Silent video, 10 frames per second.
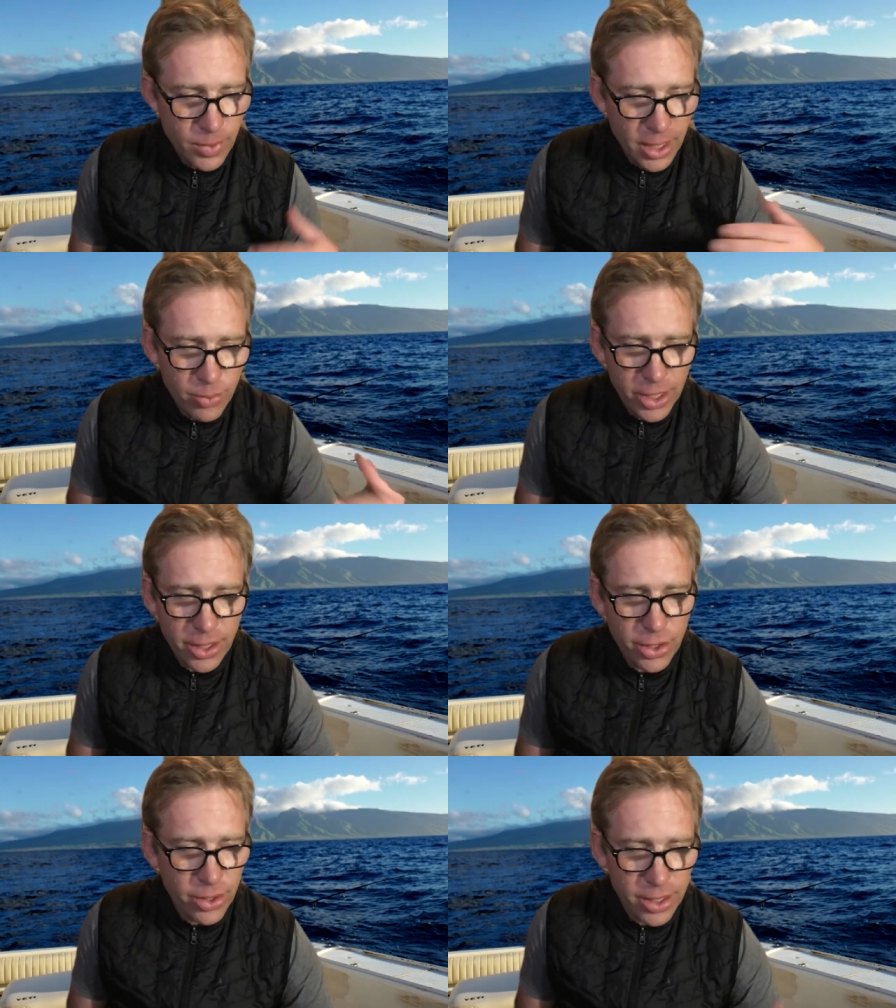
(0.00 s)
and we
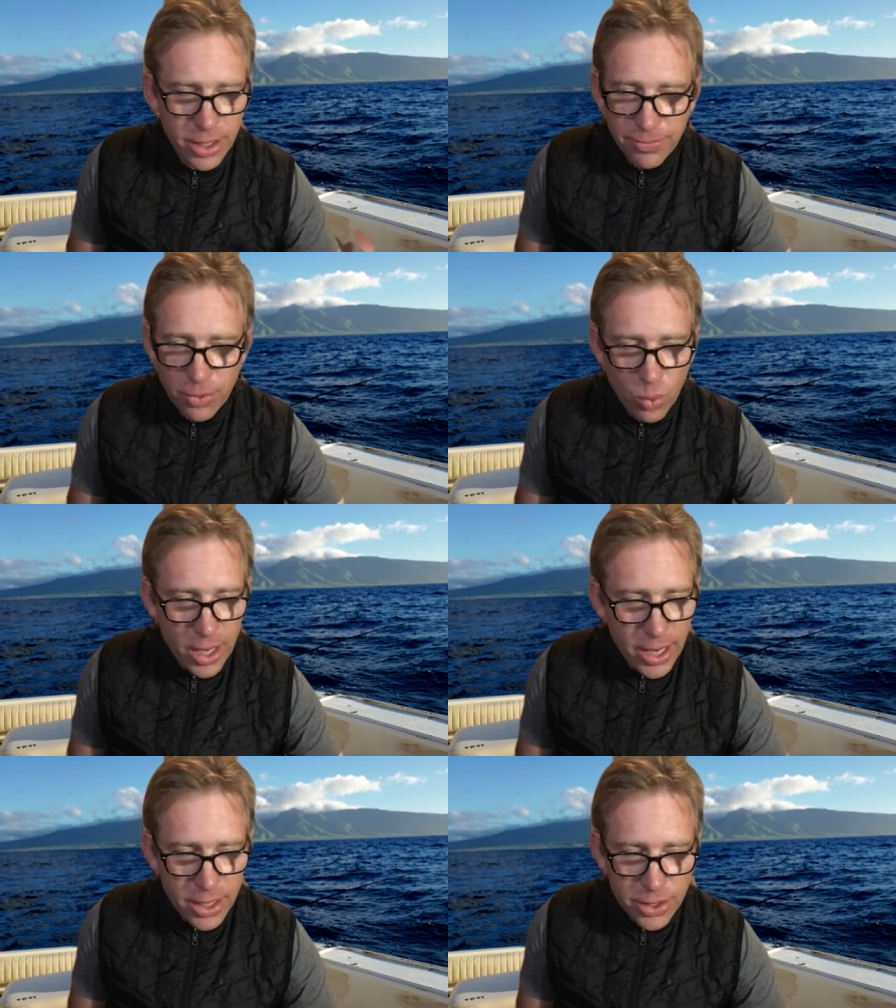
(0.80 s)
can do it in different
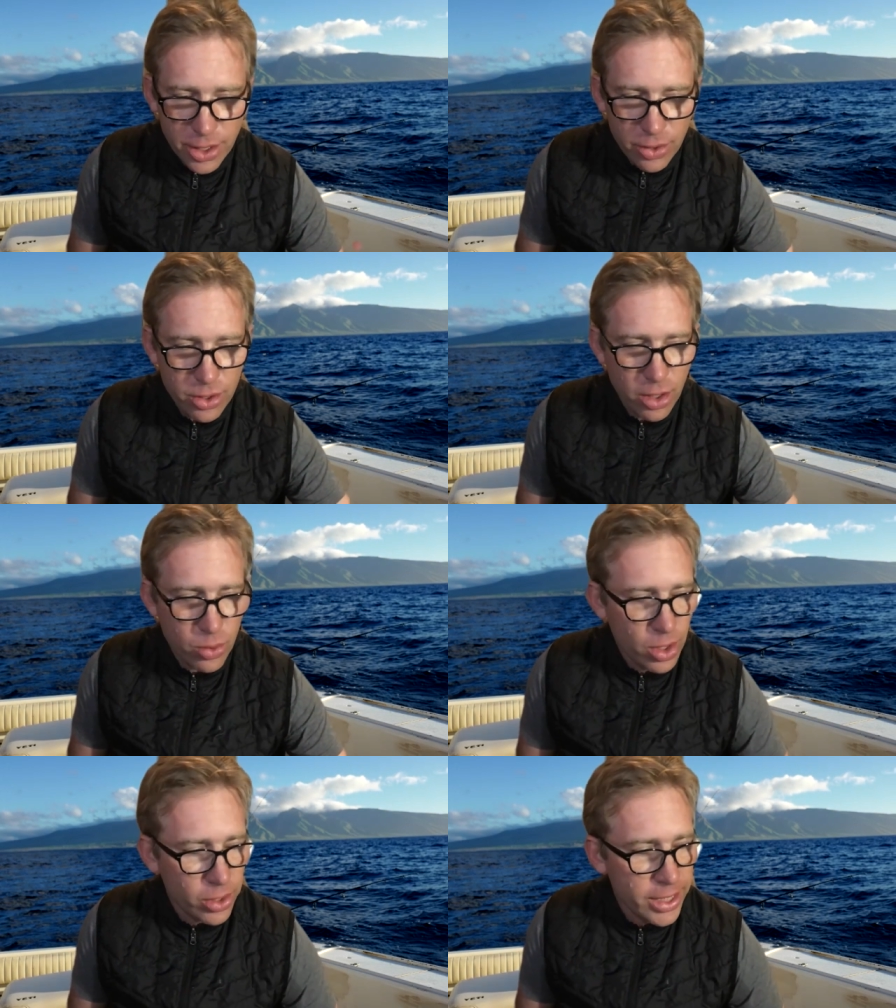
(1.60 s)
ways you know slow
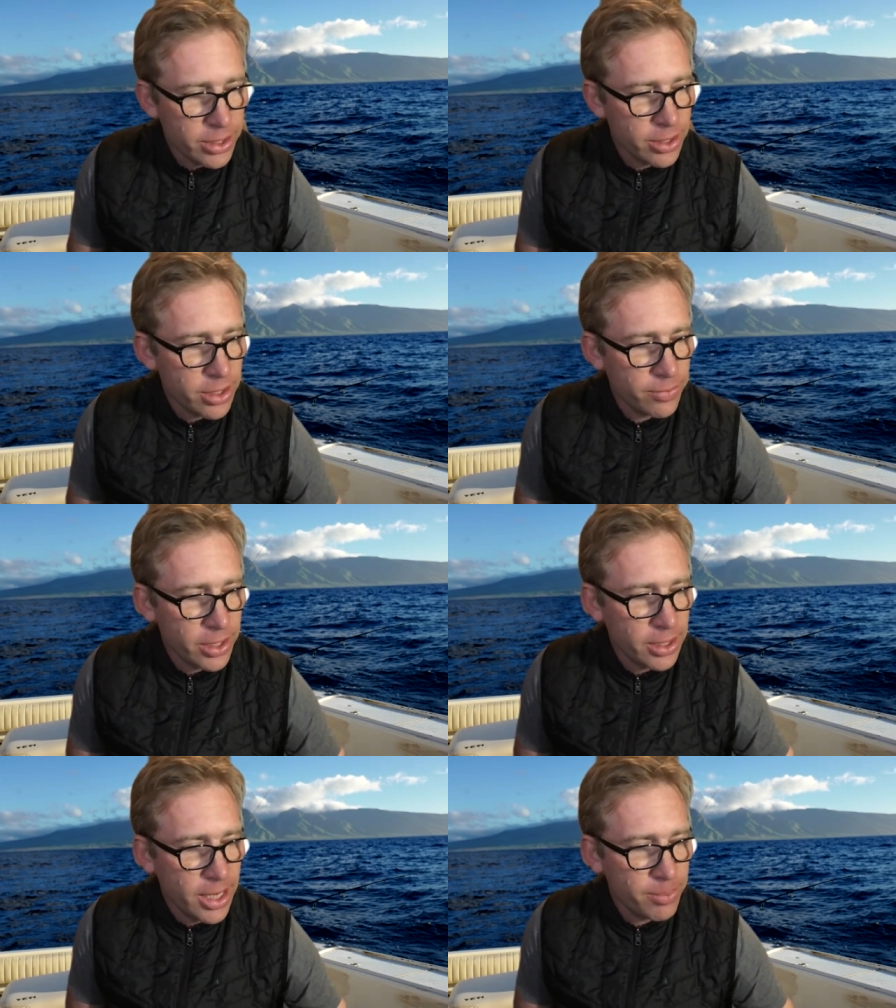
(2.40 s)
rollouts and stuff
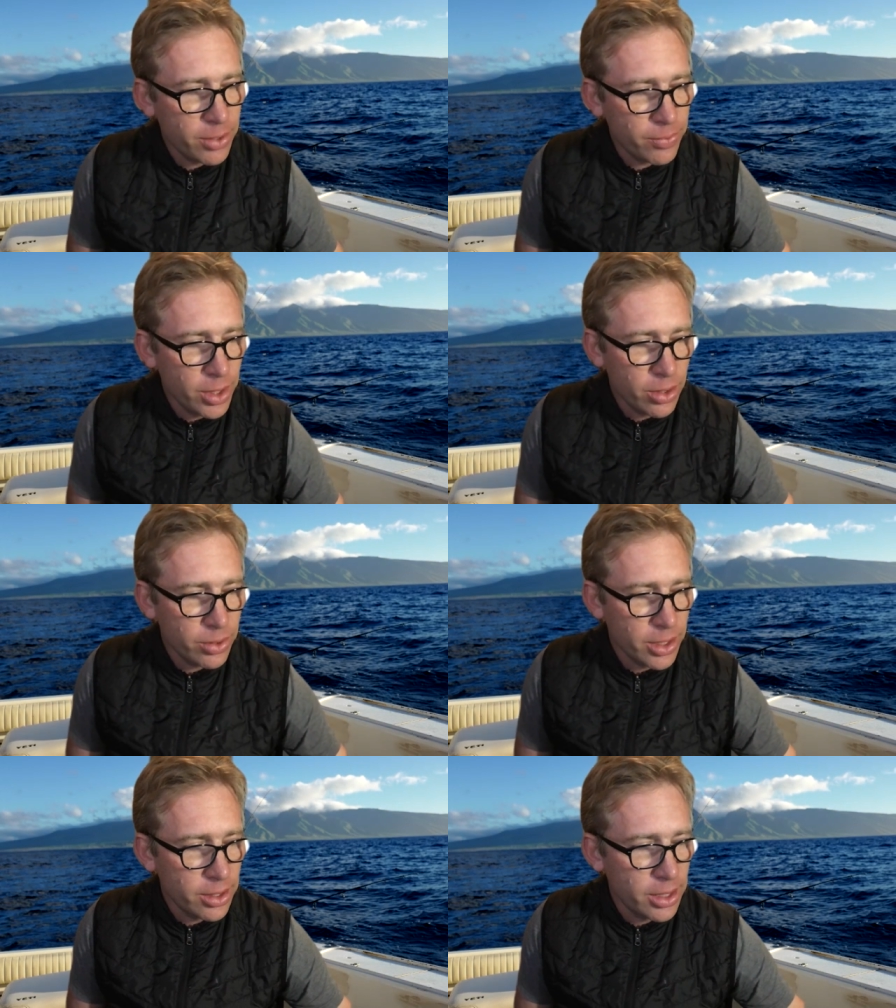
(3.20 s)
like that but if we don't
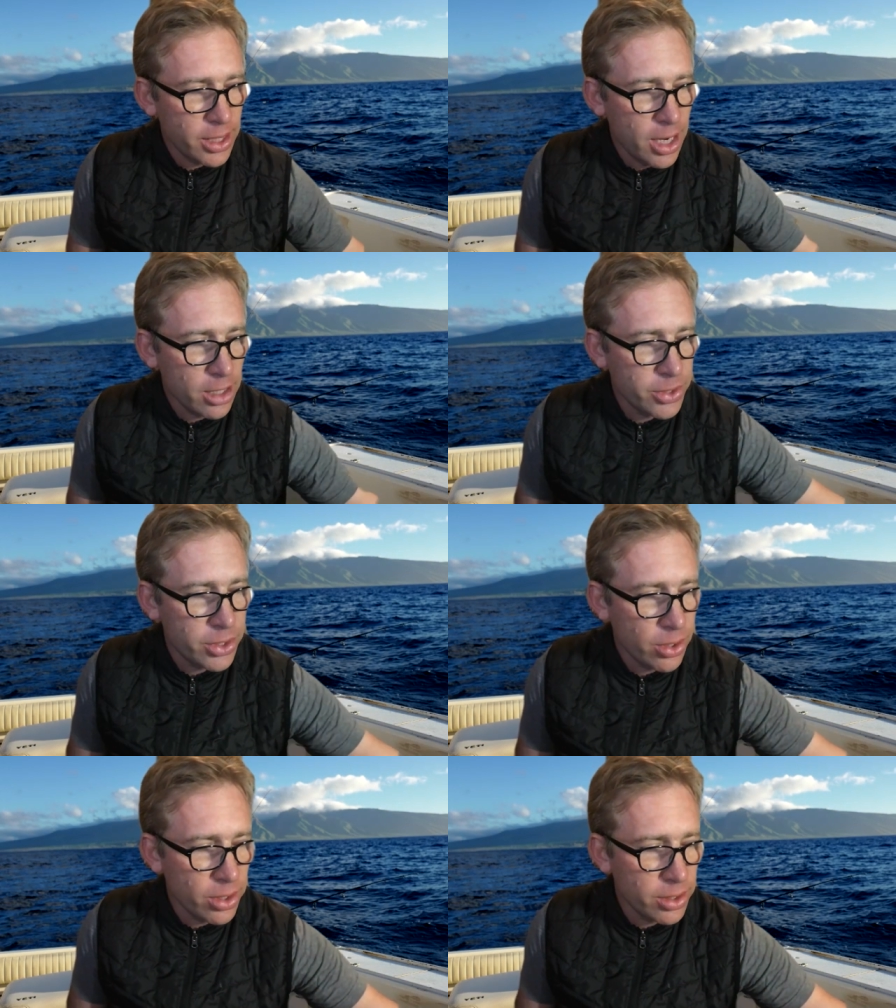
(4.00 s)
get the economy
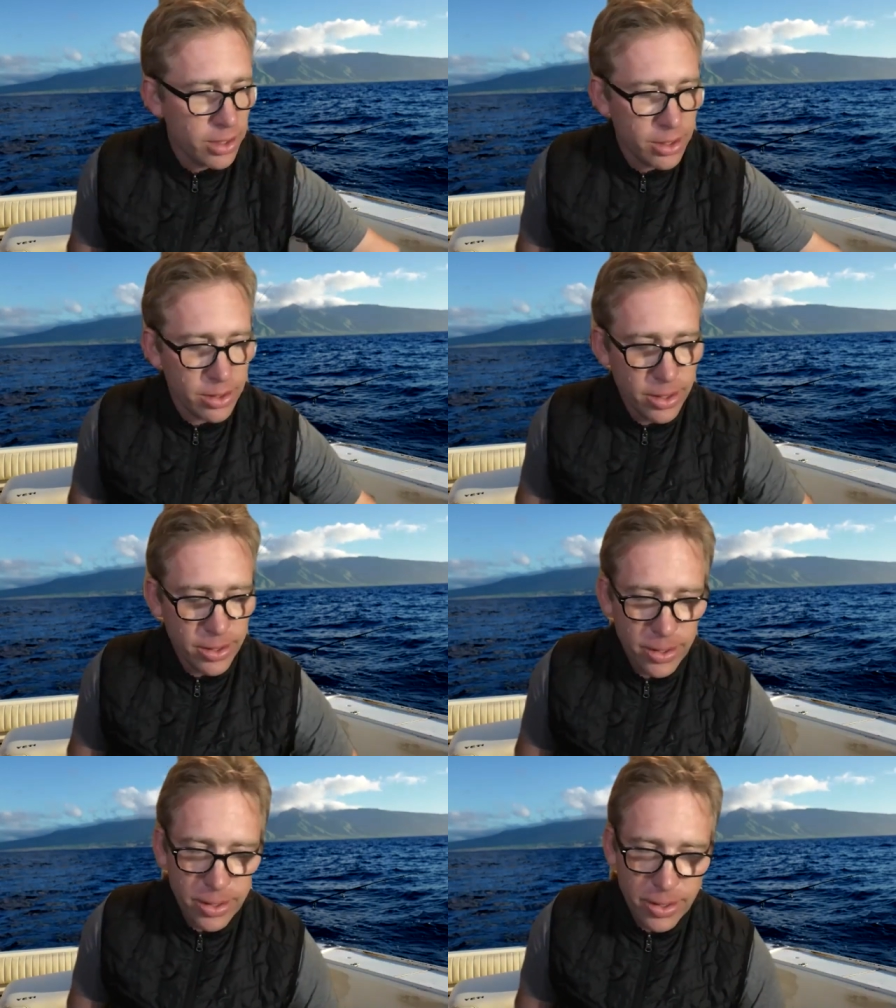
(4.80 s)
started then
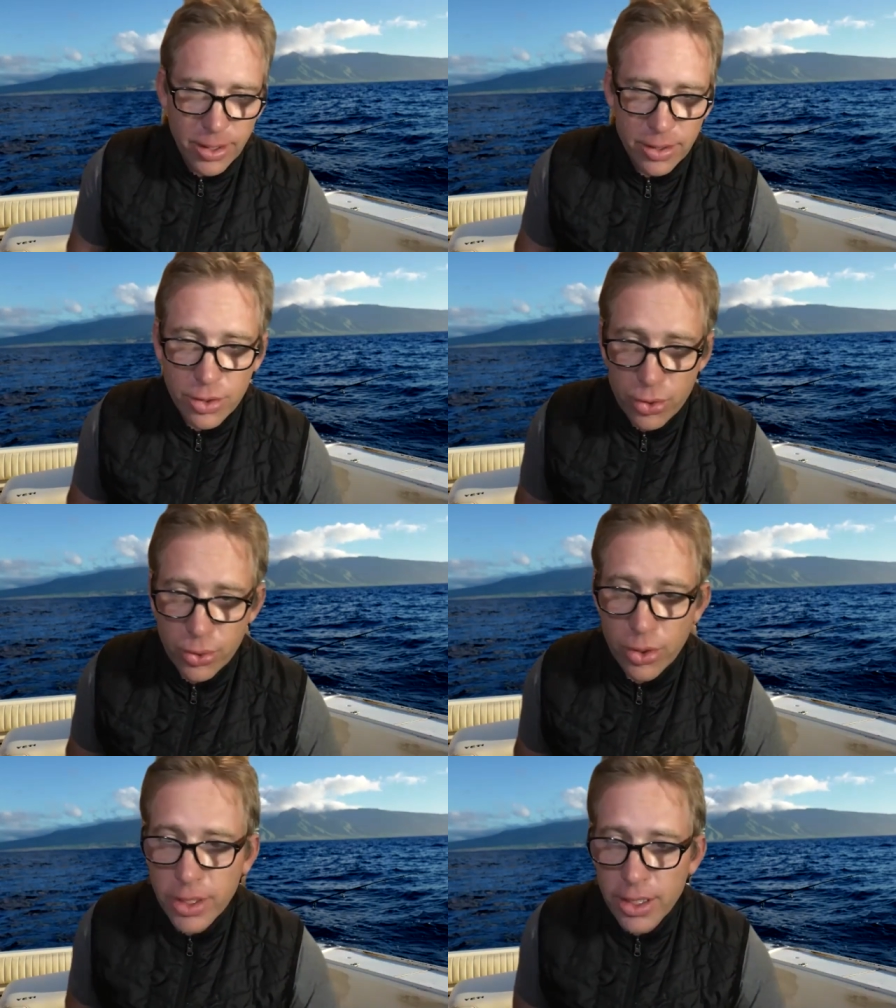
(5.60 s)
then
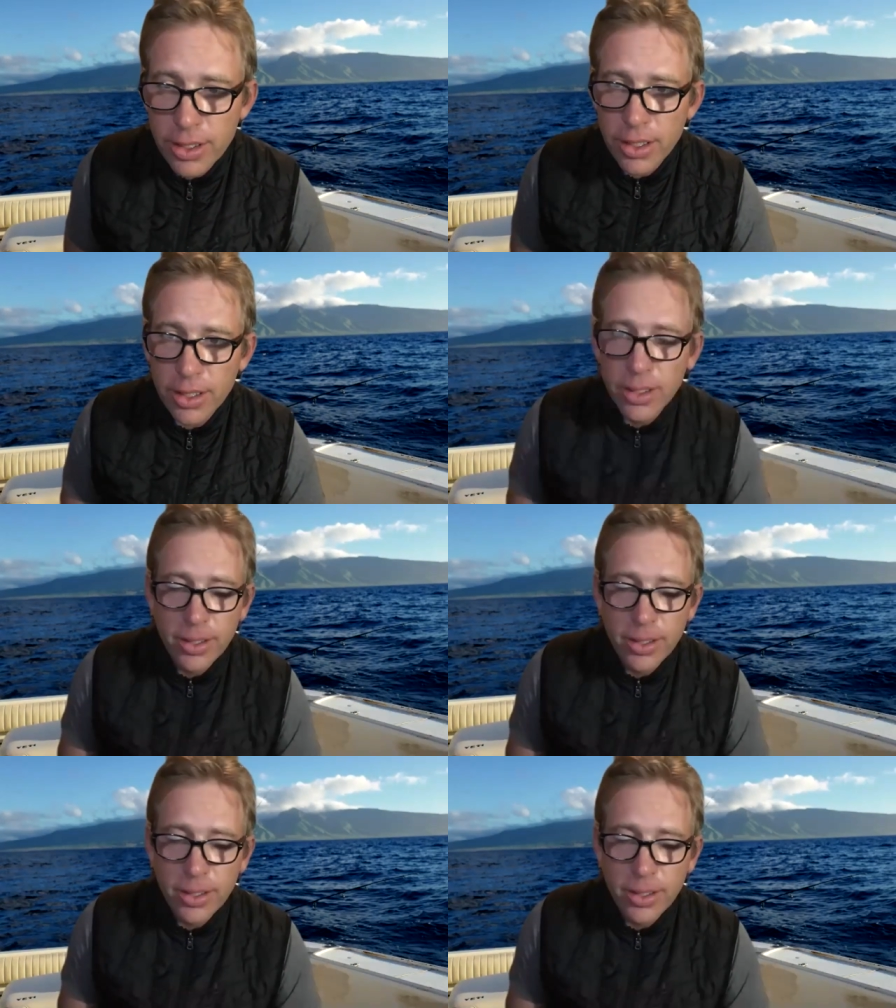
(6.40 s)
truly the